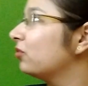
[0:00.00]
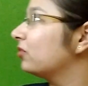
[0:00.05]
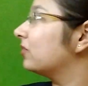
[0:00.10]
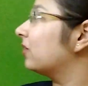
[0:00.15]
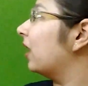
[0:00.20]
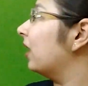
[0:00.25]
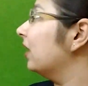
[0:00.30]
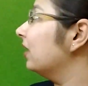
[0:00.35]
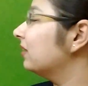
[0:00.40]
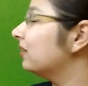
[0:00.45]

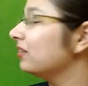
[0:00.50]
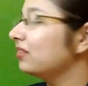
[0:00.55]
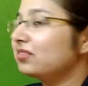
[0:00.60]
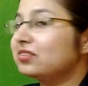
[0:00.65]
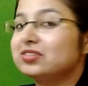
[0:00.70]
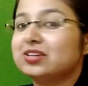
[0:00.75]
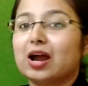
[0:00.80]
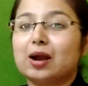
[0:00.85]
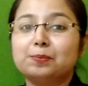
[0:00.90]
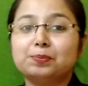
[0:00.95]
study this
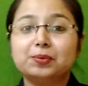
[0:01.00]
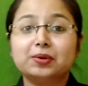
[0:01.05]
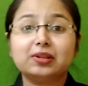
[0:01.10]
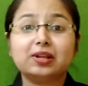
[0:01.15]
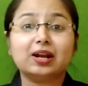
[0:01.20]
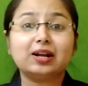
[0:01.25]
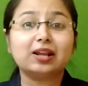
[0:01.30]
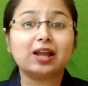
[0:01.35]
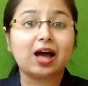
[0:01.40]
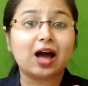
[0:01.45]
chapter,
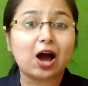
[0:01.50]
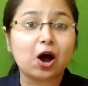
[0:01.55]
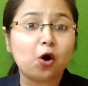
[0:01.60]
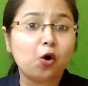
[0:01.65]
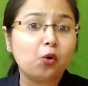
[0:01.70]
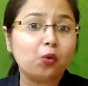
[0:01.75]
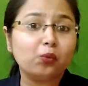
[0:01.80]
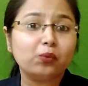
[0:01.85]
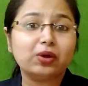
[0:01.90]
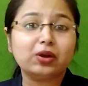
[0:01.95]
that
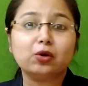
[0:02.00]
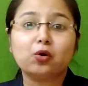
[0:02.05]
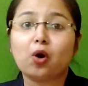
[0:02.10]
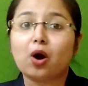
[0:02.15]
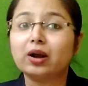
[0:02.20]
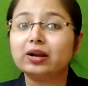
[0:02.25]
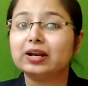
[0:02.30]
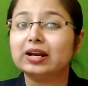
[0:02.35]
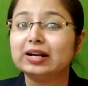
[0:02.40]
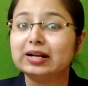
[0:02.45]
how we
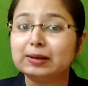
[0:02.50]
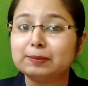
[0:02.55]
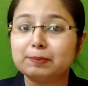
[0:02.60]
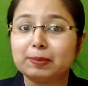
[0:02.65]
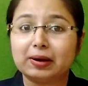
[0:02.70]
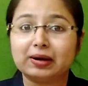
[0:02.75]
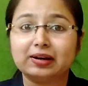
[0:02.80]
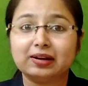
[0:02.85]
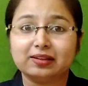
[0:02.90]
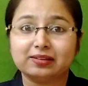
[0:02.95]
got
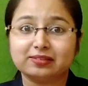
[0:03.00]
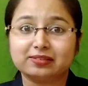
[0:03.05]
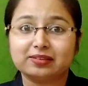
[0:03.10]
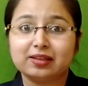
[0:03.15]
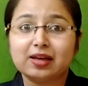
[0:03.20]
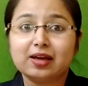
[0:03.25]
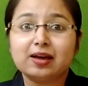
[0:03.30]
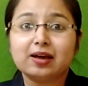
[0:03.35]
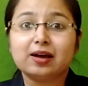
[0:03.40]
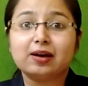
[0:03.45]
independence,
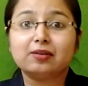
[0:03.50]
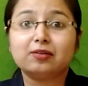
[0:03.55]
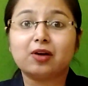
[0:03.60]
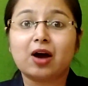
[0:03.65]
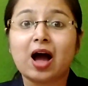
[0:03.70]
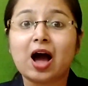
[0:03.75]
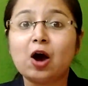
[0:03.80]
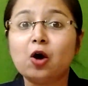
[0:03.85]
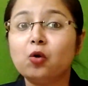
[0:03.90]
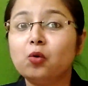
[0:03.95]

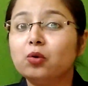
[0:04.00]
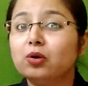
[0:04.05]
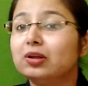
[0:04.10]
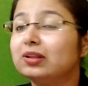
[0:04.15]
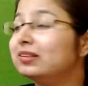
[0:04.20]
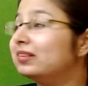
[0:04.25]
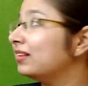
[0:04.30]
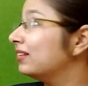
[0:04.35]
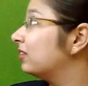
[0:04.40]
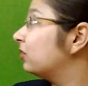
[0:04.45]
how
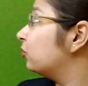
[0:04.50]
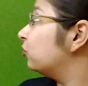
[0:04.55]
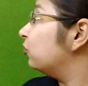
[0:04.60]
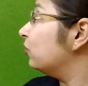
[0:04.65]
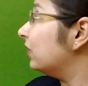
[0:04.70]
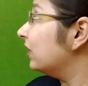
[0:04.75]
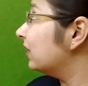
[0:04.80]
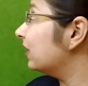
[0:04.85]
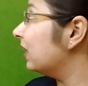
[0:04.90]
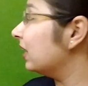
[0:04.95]
this
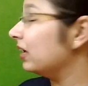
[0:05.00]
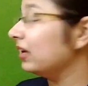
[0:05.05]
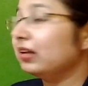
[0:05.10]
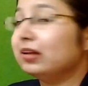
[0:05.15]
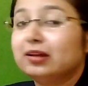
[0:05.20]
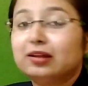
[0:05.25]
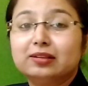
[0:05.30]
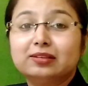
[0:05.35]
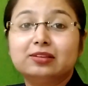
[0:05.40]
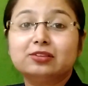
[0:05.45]
feeling
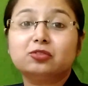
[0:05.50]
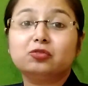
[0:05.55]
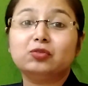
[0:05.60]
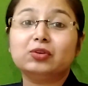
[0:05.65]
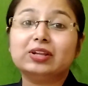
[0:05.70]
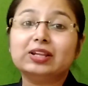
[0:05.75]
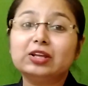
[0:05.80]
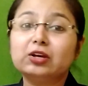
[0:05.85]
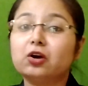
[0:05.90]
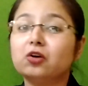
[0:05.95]

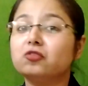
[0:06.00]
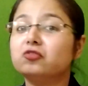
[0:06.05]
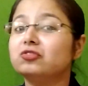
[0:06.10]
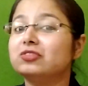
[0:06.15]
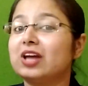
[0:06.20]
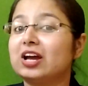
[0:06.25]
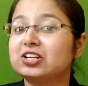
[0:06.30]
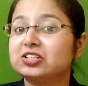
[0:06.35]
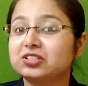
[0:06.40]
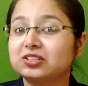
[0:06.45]
of
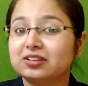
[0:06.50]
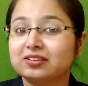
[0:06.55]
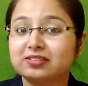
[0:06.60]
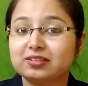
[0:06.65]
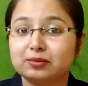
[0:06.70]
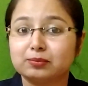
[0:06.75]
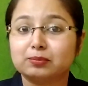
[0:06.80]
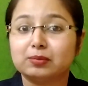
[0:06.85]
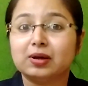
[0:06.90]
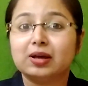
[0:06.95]

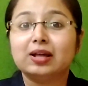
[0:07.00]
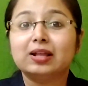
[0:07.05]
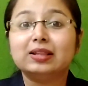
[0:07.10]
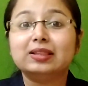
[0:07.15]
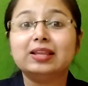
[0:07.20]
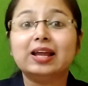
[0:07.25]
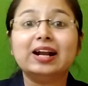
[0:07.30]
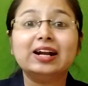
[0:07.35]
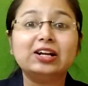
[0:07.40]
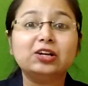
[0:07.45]
nationalism
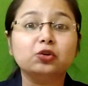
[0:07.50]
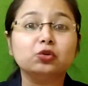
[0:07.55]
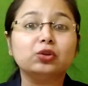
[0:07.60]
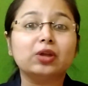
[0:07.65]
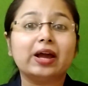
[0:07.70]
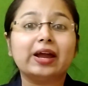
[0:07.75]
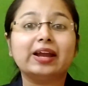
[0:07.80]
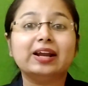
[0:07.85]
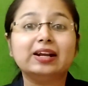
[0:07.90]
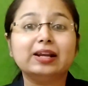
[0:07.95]
led to
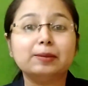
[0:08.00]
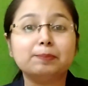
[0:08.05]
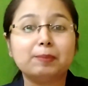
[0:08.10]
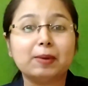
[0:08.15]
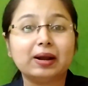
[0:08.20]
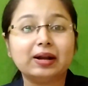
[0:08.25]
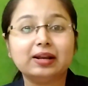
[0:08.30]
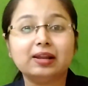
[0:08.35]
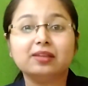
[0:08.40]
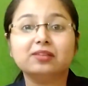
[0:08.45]
the
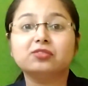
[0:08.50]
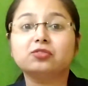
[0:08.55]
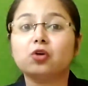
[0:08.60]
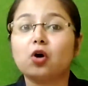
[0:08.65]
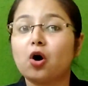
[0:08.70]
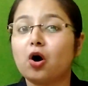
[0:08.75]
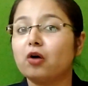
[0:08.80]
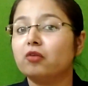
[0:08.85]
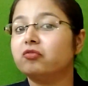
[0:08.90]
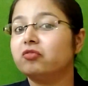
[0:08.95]
independence
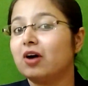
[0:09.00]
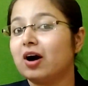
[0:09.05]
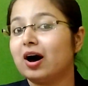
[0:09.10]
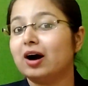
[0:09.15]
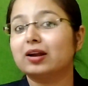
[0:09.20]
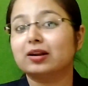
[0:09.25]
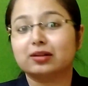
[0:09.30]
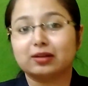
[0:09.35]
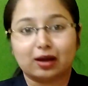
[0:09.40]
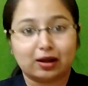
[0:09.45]
of
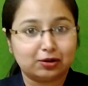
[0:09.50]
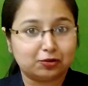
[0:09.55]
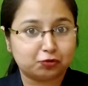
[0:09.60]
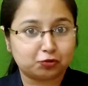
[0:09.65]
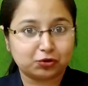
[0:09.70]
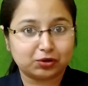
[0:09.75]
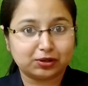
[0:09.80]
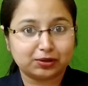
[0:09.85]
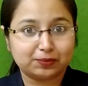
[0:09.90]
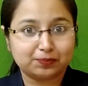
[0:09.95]
our
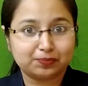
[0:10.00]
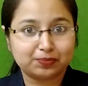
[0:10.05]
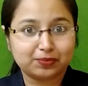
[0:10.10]
country.